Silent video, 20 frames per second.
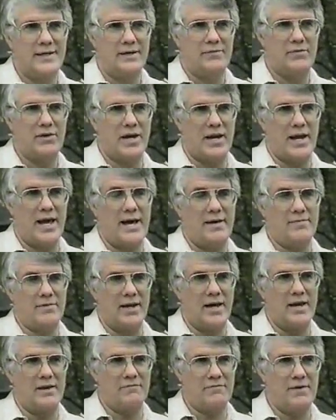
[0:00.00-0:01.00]
If you got to have a
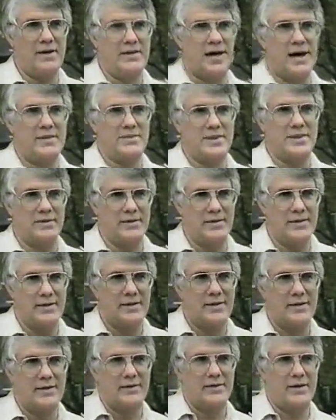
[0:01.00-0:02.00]
lot of faith, you have to
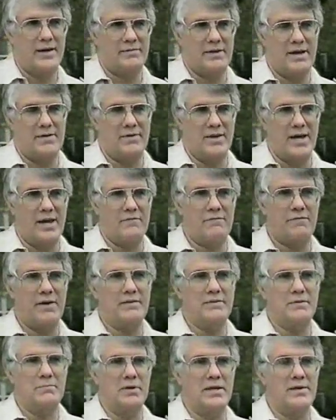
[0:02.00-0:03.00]
you have to have a lot of
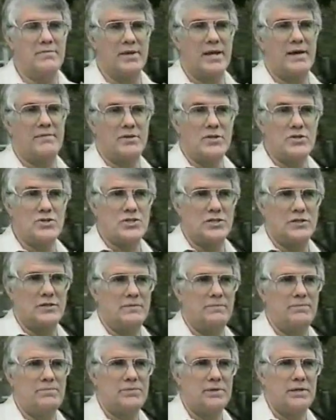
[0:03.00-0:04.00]
faith to believe in evolution.
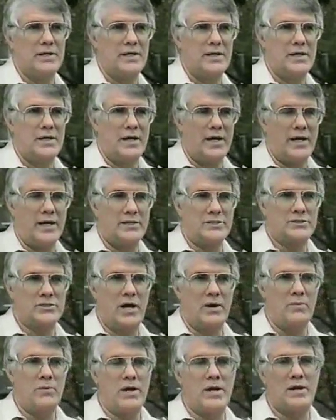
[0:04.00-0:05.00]
And so
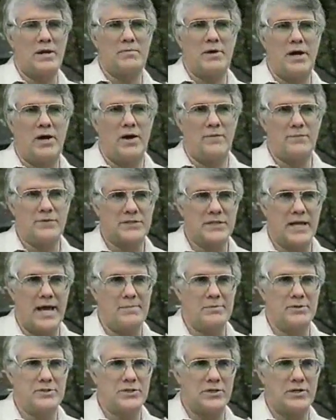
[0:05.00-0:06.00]
I went into my office
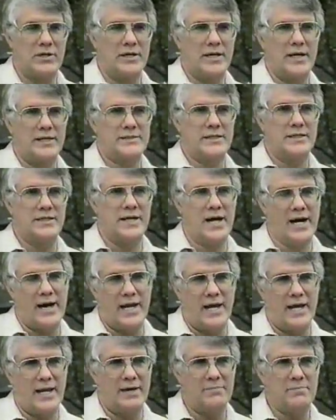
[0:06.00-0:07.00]
laboratory and I said,
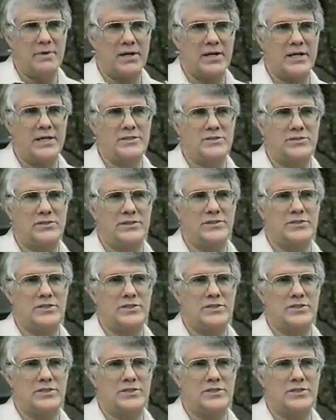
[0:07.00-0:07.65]
God, I love my country.